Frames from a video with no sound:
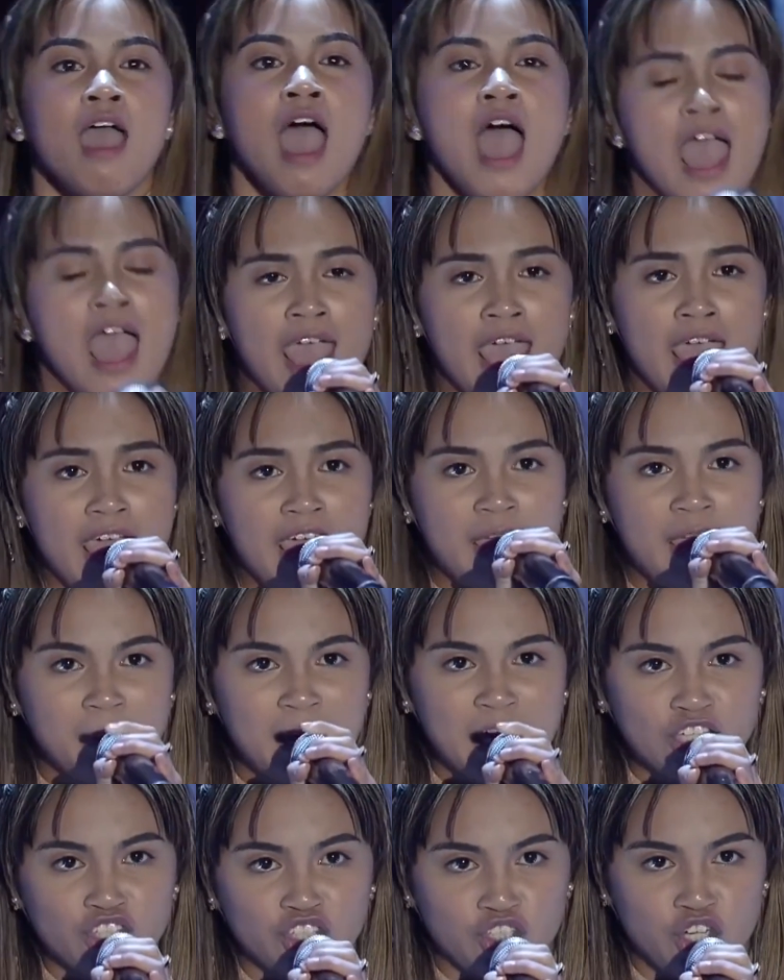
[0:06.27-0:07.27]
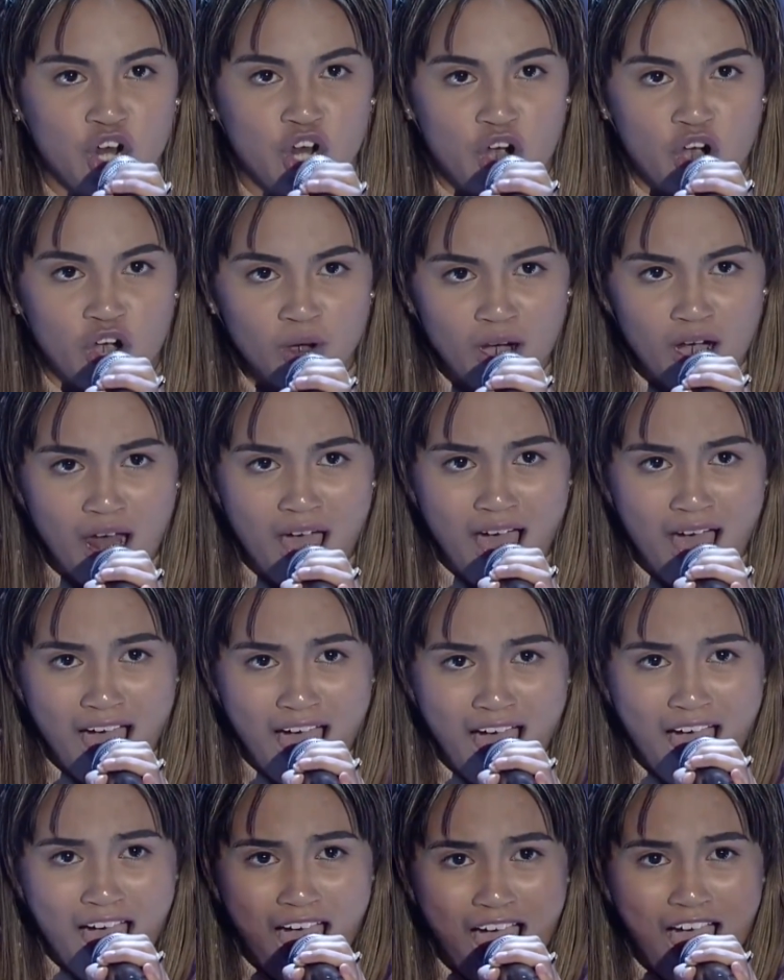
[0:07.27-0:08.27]
Ladies and gentlemen, I'd like to introduce
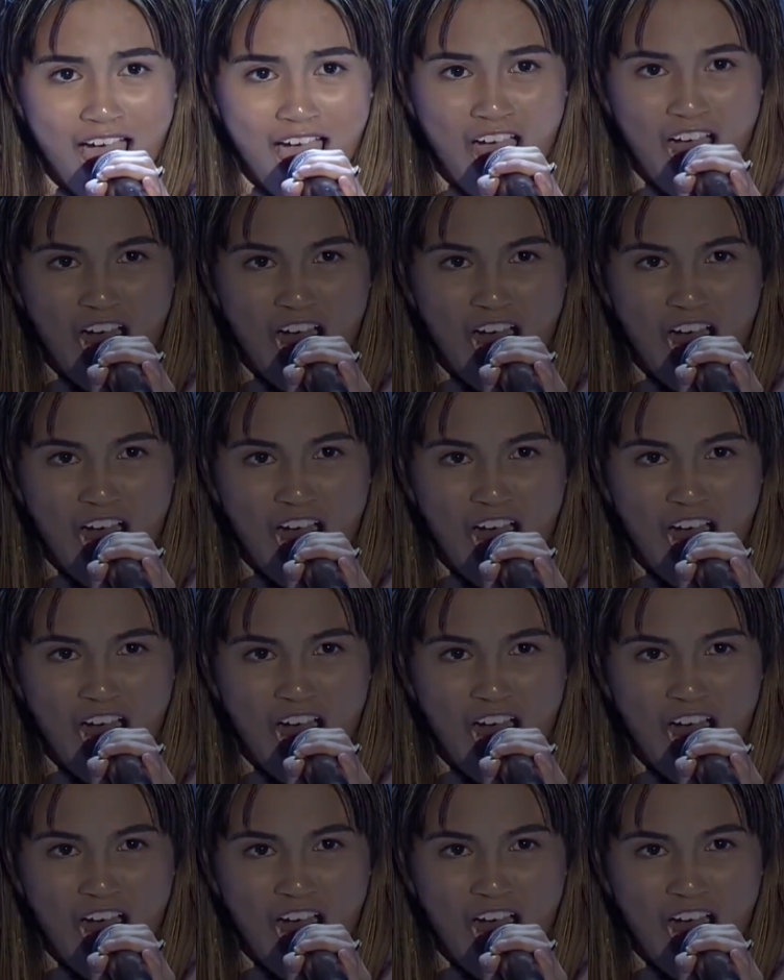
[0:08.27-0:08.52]
Ella.